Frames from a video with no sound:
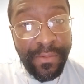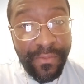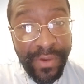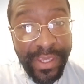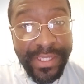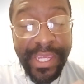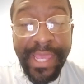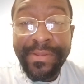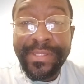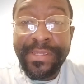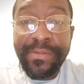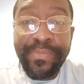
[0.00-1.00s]
reach
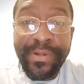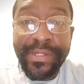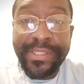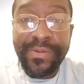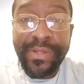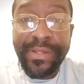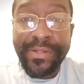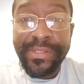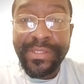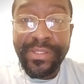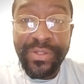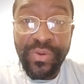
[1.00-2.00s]
out to the person, whether
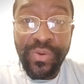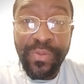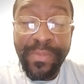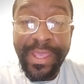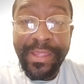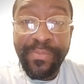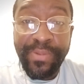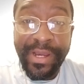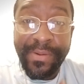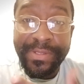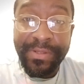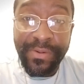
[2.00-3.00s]
it's you made the
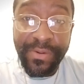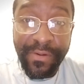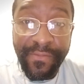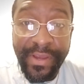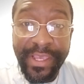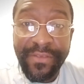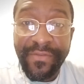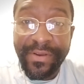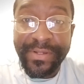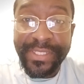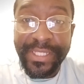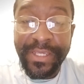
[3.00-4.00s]
promise or vice
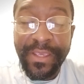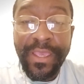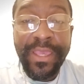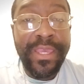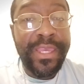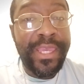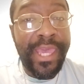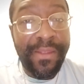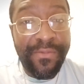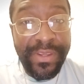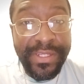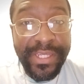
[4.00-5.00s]
versa.
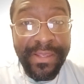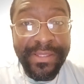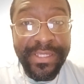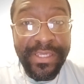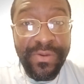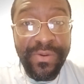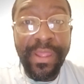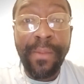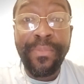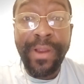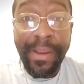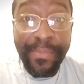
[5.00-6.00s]
Have reach out to you in the
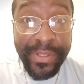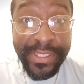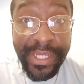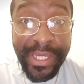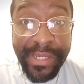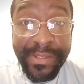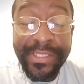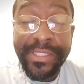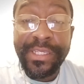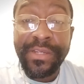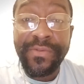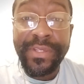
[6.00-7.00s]
proper time so
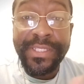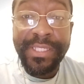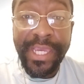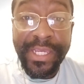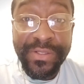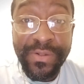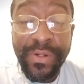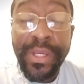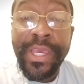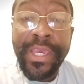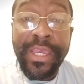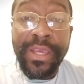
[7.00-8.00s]
you can reschedule,
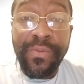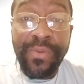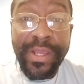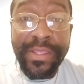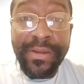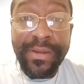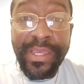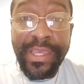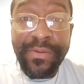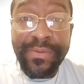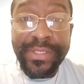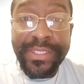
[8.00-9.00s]
whether
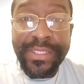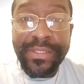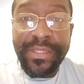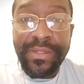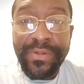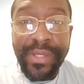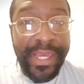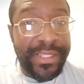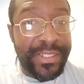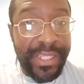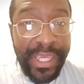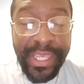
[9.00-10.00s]
it was you
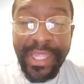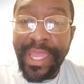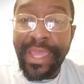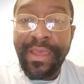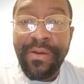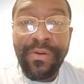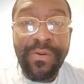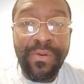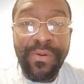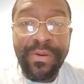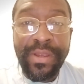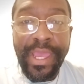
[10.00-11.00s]
guys just hanging out
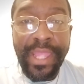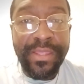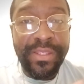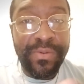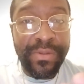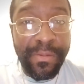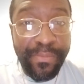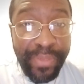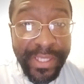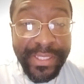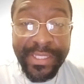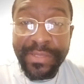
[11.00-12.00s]
or had to do with a
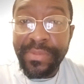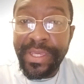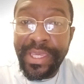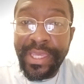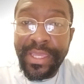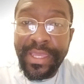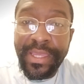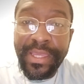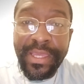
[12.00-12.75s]
business meeting,